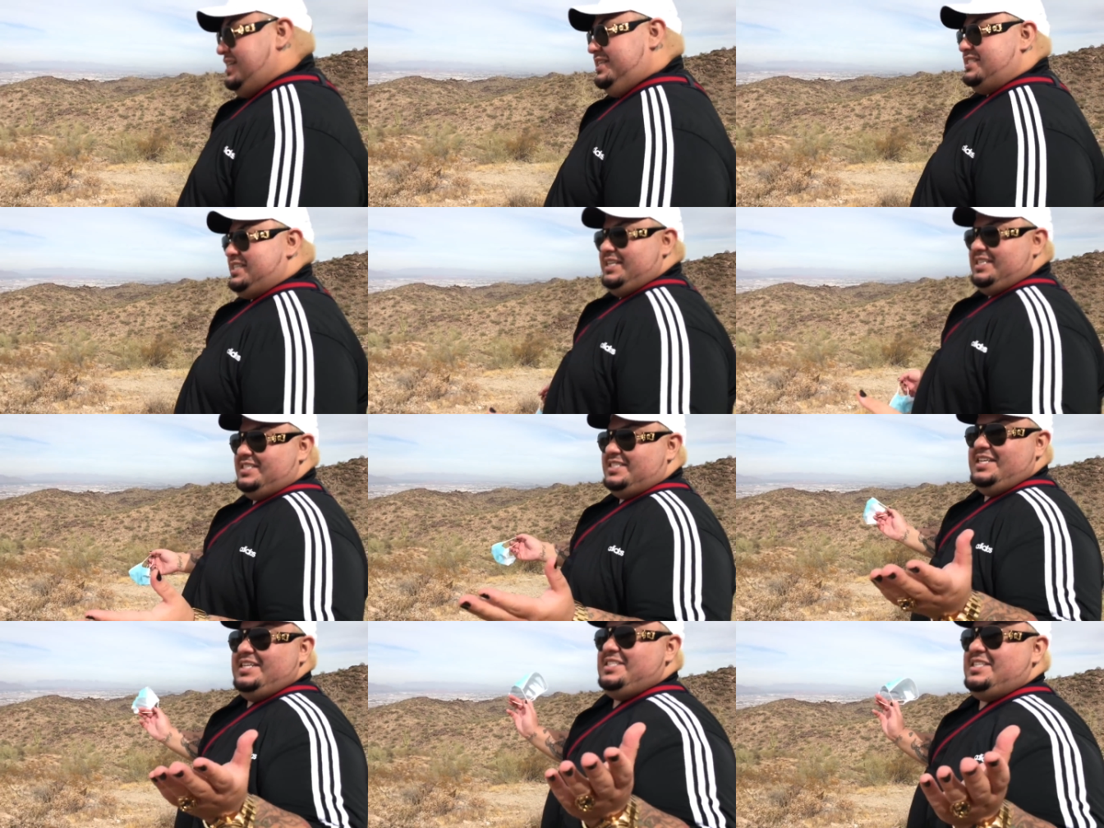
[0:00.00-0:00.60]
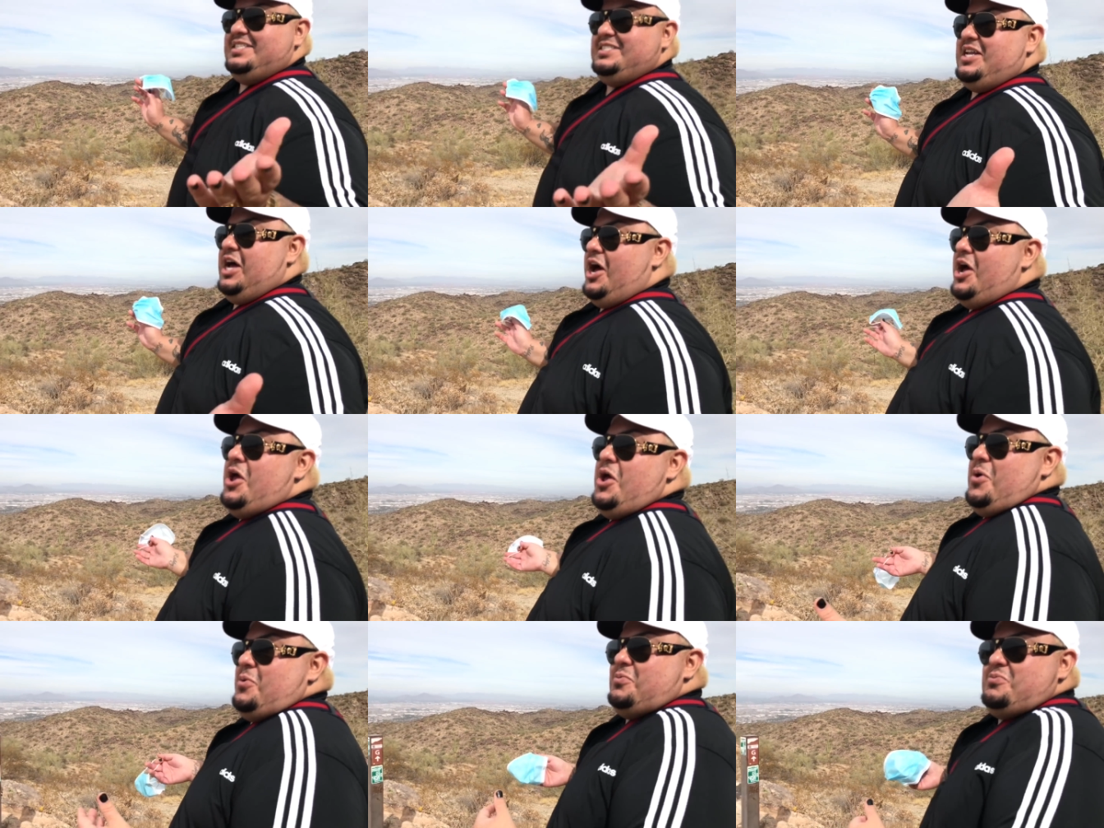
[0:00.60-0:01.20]
Since this is a
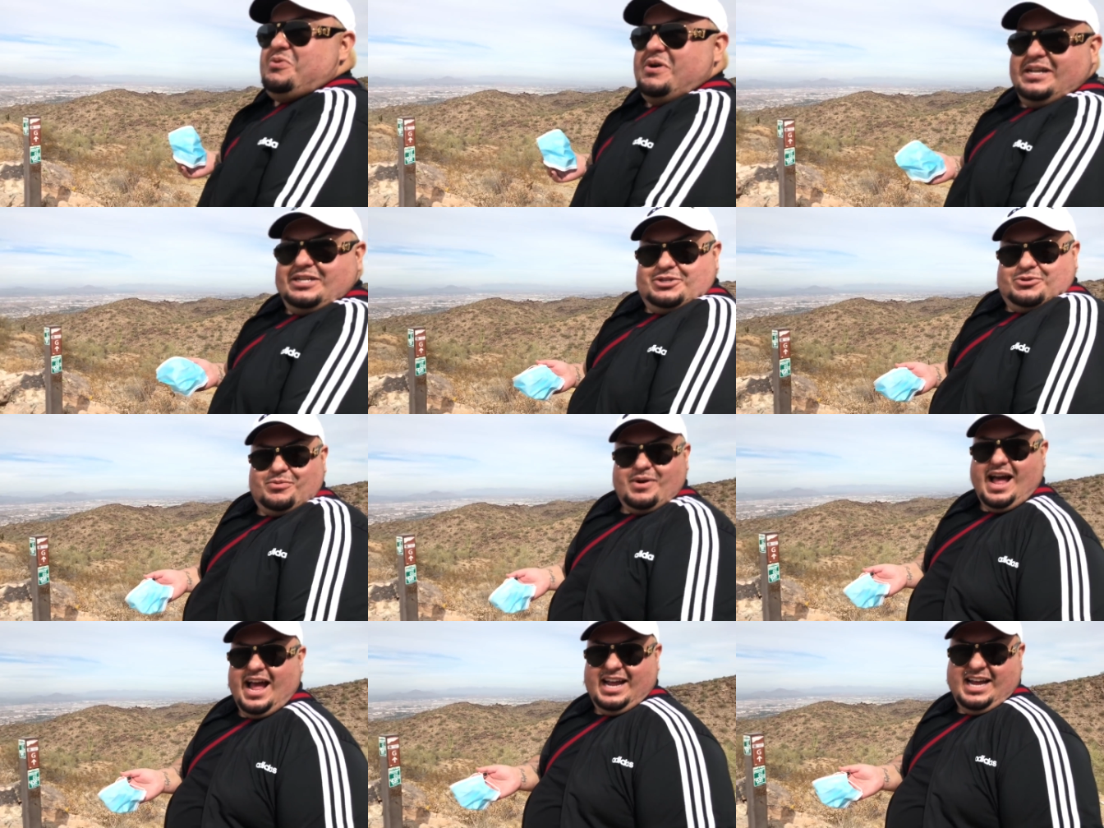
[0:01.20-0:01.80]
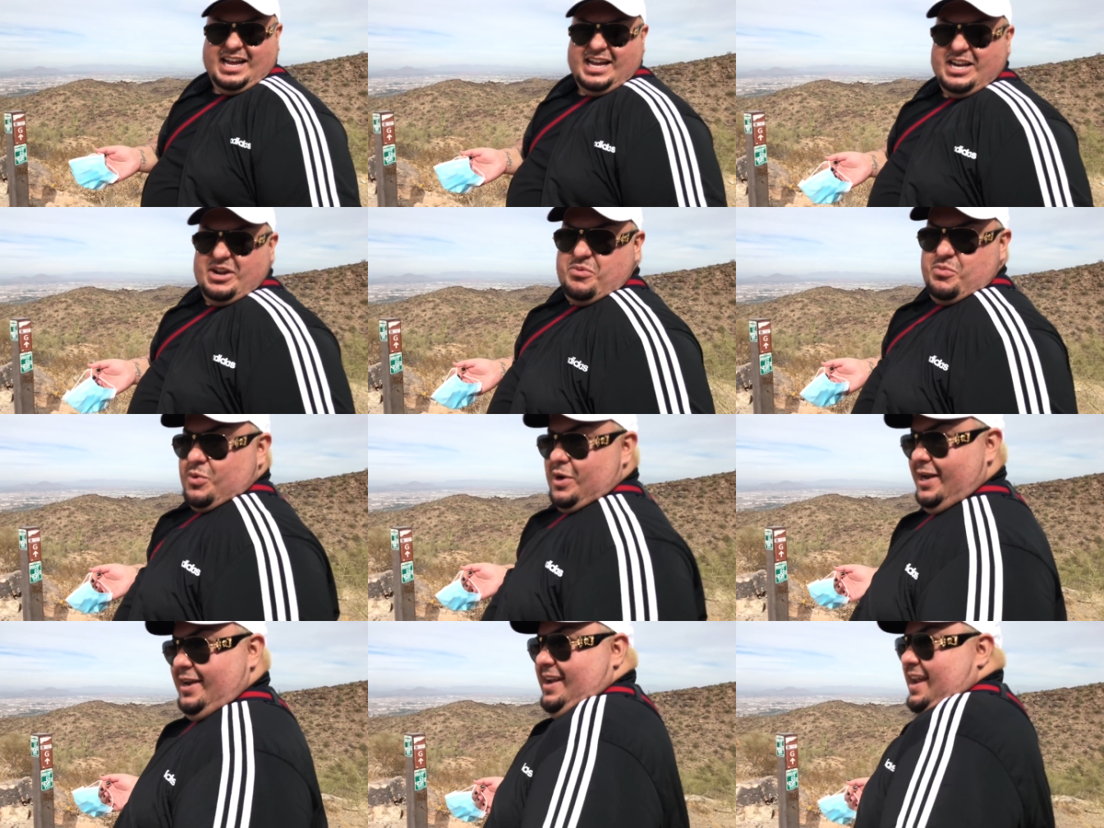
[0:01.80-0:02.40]
what do I eat in one